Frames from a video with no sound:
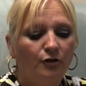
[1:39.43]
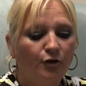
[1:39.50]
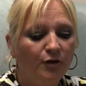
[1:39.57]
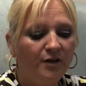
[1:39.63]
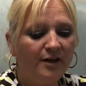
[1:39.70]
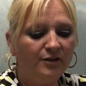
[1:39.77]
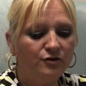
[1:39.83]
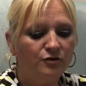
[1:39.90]

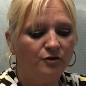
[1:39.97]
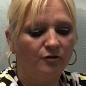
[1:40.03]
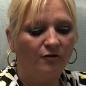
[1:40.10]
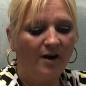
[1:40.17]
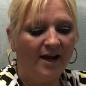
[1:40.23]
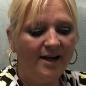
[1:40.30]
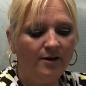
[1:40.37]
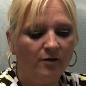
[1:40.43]
Look to the
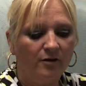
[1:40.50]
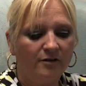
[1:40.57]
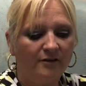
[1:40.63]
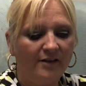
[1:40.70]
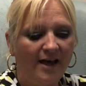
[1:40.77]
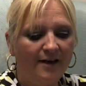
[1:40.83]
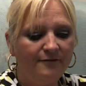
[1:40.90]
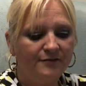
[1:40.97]
right or the
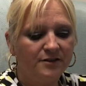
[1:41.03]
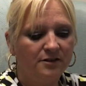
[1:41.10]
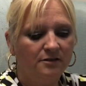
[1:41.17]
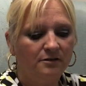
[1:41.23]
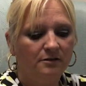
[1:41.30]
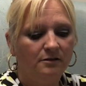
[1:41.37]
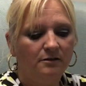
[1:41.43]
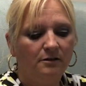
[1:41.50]
left.
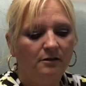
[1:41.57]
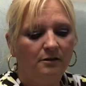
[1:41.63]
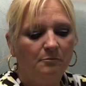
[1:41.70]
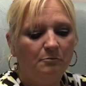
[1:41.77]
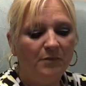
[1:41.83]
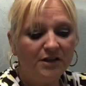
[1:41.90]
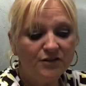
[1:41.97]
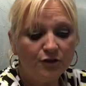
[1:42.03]

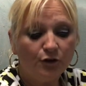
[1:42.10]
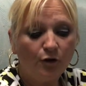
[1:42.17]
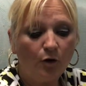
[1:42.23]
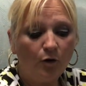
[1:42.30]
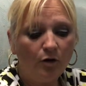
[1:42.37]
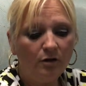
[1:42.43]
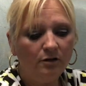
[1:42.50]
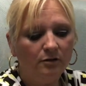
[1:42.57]
Miss your
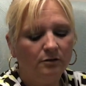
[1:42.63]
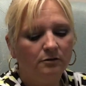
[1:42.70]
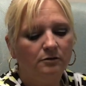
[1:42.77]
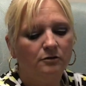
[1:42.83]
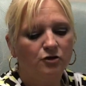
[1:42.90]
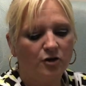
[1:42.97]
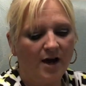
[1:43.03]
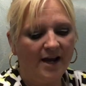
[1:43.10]
goal?
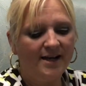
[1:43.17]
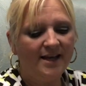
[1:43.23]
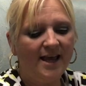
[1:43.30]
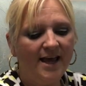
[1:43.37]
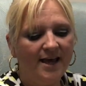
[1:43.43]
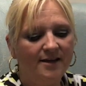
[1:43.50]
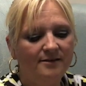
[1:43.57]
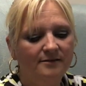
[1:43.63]
Try
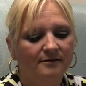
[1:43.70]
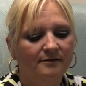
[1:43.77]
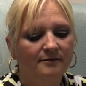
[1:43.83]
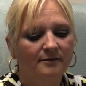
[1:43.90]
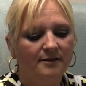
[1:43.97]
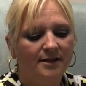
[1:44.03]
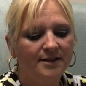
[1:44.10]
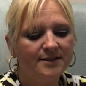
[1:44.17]
again,
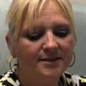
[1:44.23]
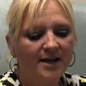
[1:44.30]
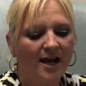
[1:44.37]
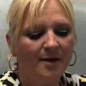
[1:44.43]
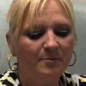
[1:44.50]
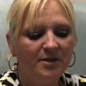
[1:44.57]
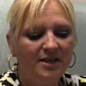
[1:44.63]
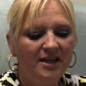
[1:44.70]
this
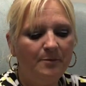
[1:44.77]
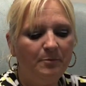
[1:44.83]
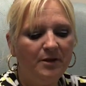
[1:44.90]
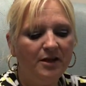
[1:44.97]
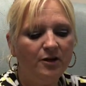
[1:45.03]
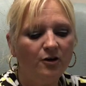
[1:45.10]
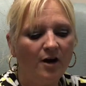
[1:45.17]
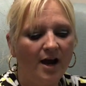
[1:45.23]
time
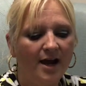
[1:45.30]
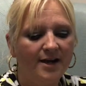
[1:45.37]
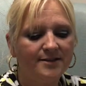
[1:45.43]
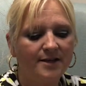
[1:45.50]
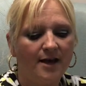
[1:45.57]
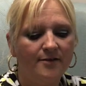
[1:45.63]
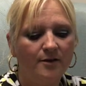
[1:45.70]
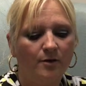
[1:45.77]
keeping your eyes
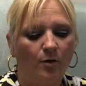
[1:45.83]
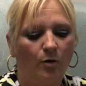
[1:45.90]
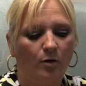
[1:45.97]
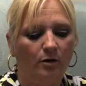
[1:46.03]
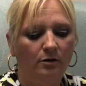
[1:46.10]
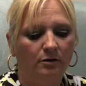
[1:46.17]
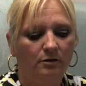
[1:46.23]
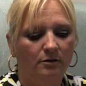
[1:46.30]
on the
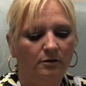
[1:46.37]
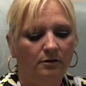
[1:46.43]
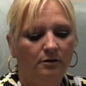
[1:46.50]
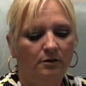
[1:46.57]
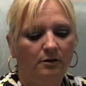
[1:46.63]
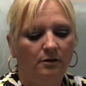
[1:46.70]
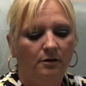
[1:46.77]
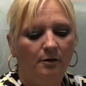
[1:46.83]
goal.
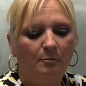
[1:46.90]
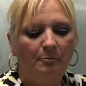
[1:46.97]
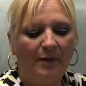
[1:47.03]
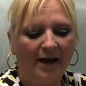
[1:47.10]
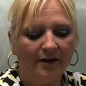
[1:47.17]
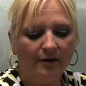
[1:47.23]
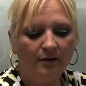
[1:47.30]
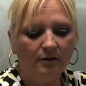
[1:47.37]

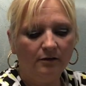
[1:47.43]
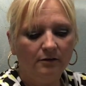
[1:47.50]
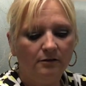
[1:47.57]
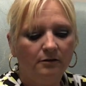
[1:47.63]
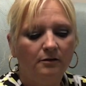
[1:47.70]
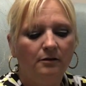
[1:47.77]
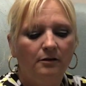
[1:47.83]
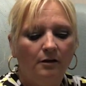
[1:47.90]
Better?
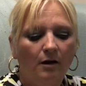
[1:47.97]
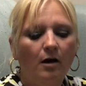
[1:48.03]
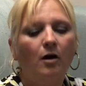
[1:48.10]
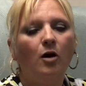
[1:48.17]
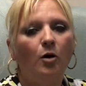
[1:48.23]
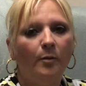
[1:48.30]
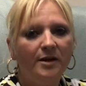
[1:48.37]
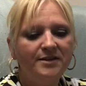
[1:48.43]

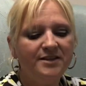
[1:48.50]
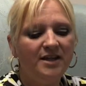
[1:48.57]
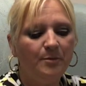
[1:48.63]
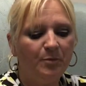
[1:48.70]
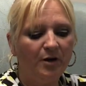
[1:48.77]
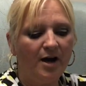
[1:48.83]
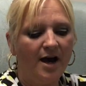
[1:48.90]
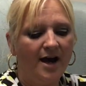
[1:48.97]
Always
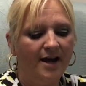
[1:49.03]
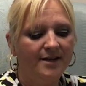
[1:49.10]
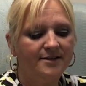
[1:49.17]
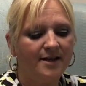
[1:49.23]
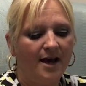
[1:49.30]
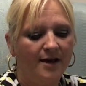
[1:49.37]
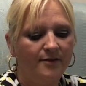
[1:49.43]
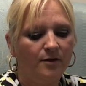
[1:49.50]
keep your eyes
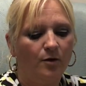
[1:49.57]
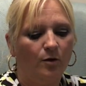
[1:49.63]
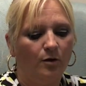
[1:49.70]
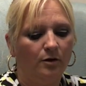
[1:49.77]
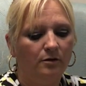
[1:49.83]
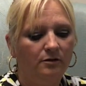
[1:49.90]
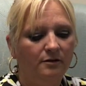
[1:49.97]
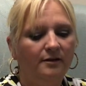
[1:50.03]
on the
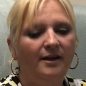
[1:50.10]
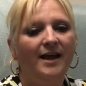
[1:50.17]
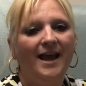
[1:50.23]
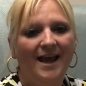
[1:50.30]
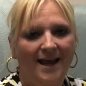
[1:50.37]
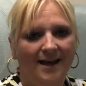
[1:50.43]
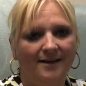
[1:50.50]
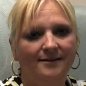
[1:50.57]
goal
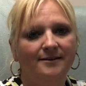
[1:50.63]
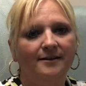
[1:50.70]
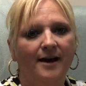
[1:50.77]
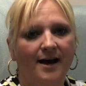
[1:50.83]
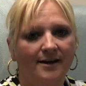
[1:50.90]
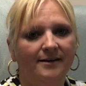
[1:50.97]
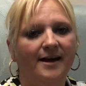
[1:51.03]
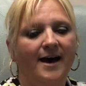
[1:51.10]
and
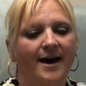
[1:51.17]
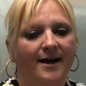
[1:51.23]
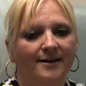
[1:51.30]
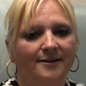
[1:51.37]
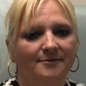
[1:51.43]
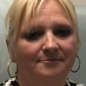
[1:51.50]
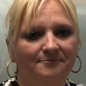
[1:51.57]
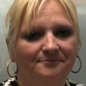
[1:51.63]
on God.